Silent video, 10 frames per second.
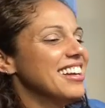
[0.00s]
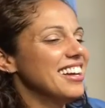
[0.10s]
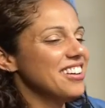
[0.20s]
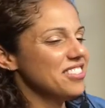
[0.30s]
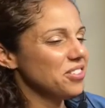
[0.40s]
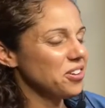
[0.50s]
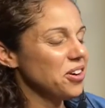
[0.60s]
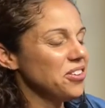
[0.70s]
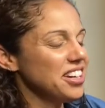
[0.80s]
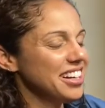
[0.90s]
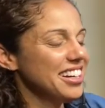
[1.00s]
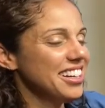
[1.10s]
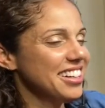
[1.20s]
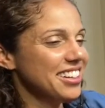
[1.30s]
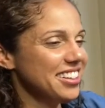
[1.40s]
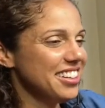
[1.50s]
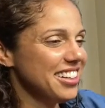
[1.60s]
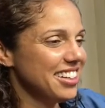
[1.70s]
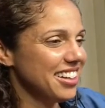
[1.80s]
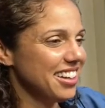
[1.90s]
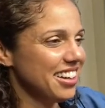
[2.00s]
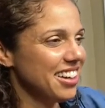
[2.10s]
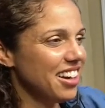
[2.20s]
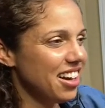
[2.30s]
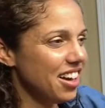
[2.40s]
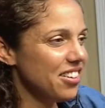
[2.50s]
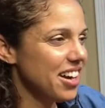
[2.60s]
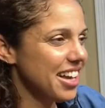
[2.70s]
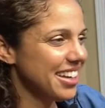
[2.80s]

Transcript: Of the row? Good. All right.